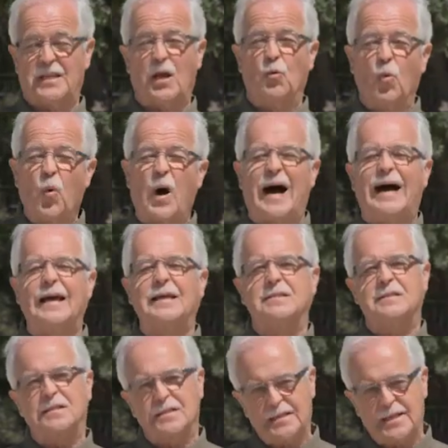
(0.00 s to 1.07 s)
say
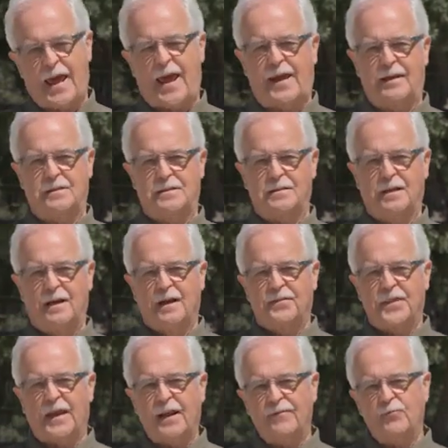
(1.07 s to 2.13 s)
wise sayings,
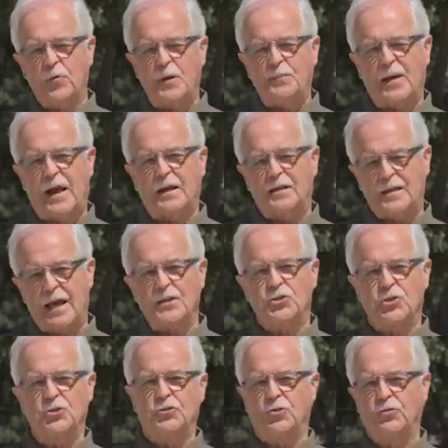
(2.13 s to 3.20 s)
that if we paid
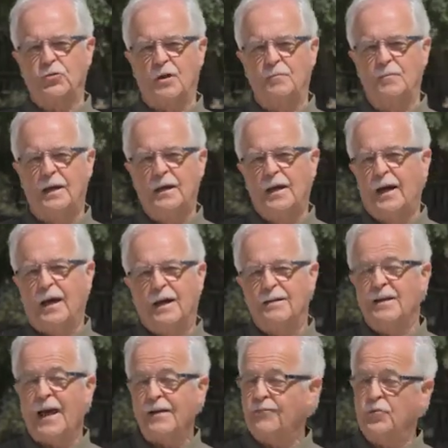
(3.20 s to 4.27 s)
attention to them,
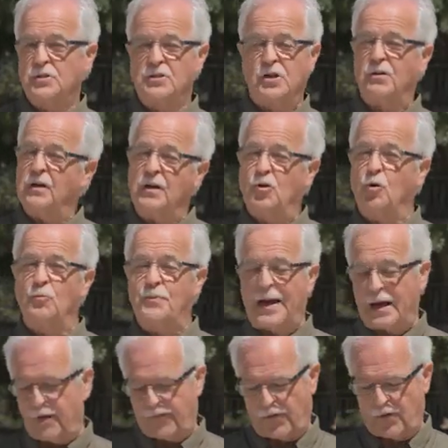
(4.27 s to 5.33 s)
life would certainly go
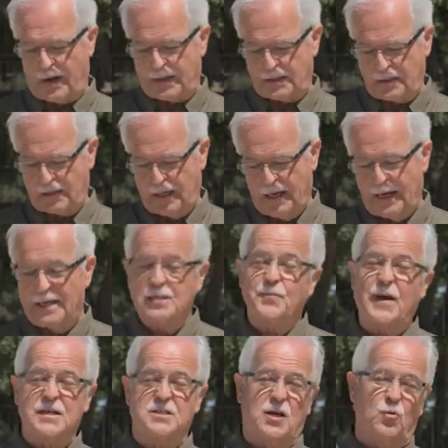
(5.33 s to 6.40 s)
better for us,
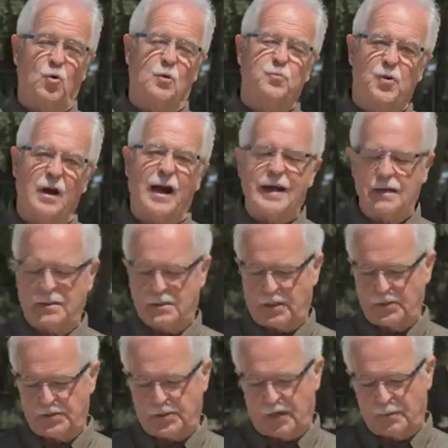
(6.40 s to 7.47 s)
especially where pride is
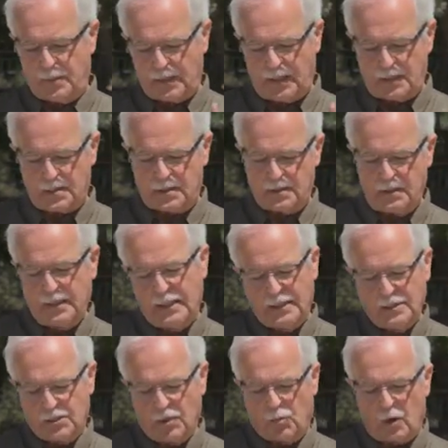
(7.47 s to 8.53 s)
concerned. But listen
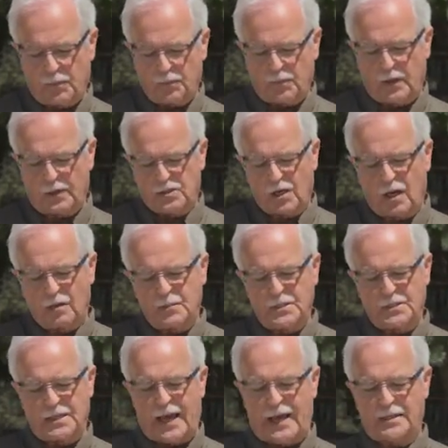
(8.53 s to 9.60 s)
to what Solomon
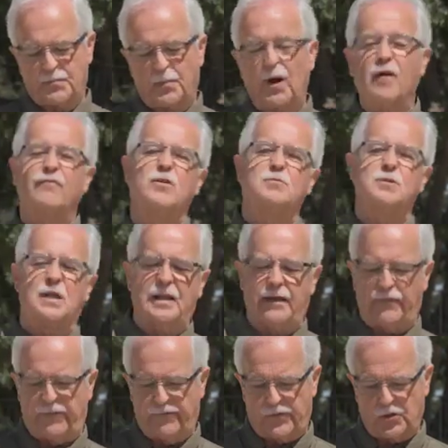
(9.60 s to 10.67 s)
says, Proverbs
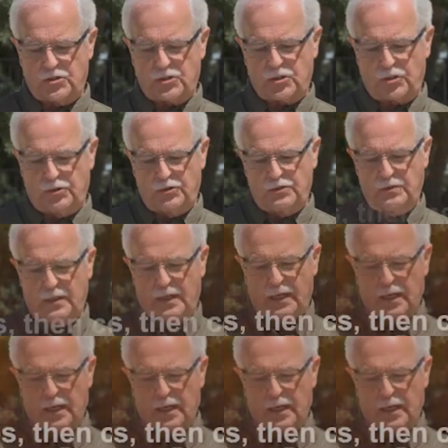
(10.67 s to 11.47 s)
11, verse 2.